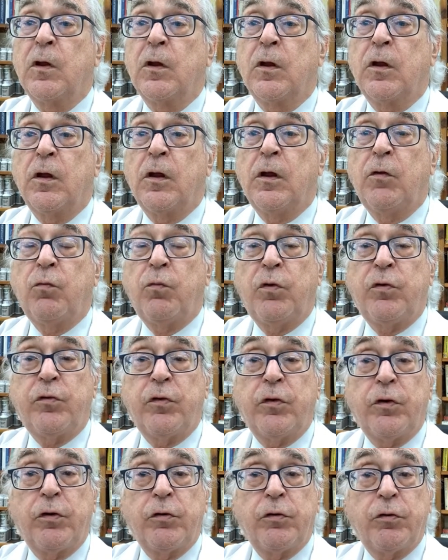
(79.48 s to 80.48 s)
It was
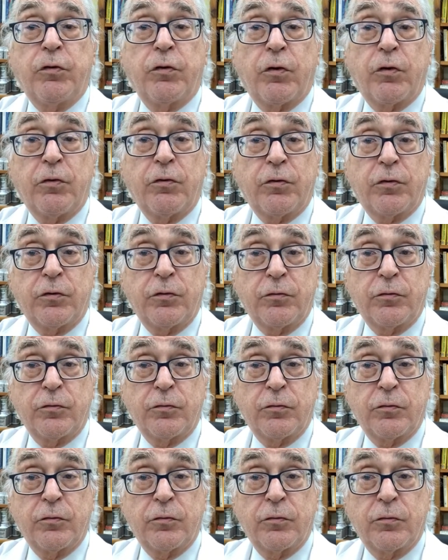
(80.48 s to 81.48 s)
an alert
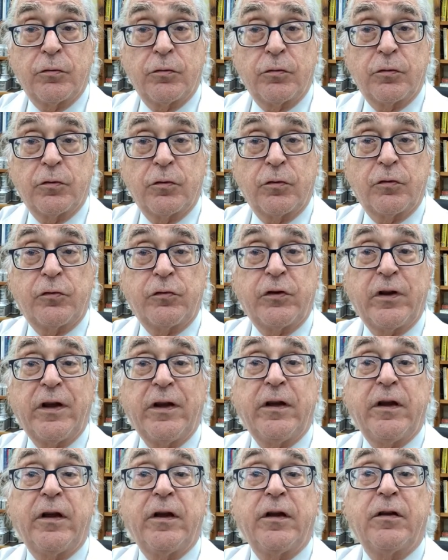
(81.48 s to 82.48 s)

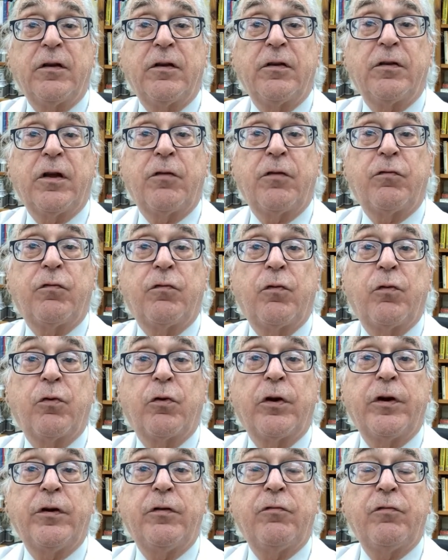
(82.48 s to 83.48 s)
saying that
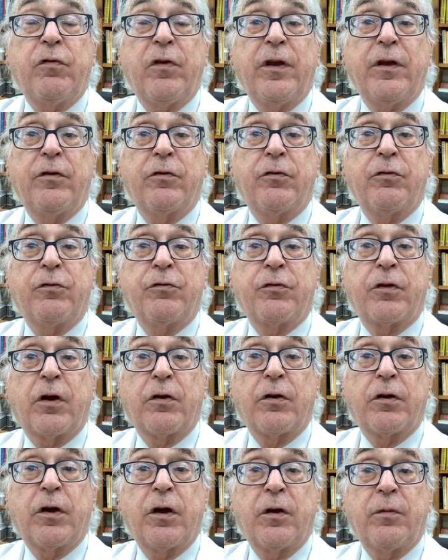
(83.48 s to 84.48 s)
foreign invaders are
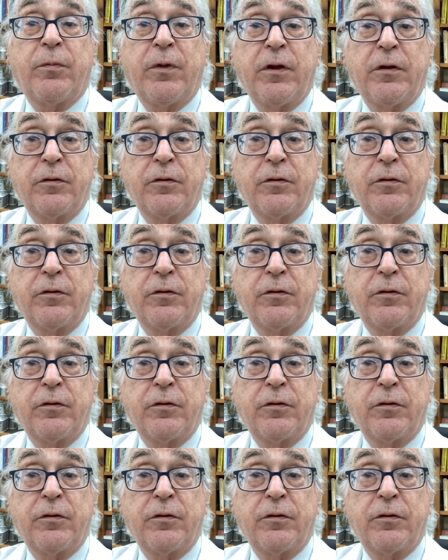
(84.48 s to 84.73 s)
coming